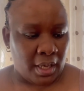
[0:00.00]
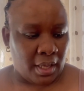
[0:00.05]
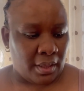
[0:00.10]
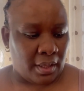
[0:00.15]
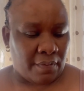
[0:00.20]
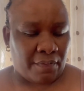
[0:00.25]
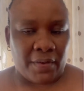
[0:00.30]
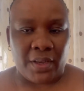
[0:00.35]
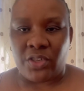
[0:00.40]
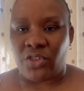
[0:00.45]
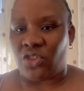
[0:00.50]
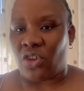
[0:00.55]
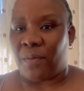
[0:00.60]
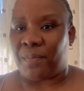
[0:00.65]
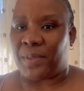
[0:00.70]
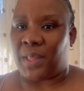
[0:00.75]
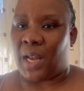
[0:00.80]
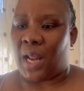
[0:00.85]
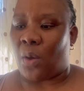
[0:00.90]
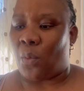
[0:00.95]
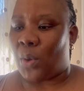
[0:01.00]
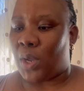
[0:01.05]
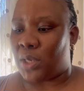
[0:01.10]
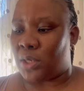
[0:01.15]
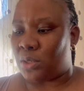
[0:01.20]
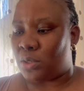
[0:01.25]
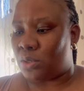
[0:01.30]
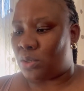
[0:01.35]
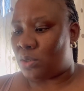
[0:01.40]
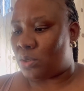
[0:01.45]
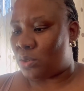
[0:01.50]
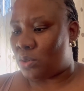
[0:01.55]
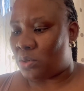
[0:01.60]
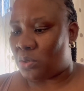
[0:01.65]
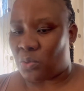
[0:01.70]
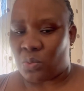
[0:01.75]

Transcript: The first shop that I went to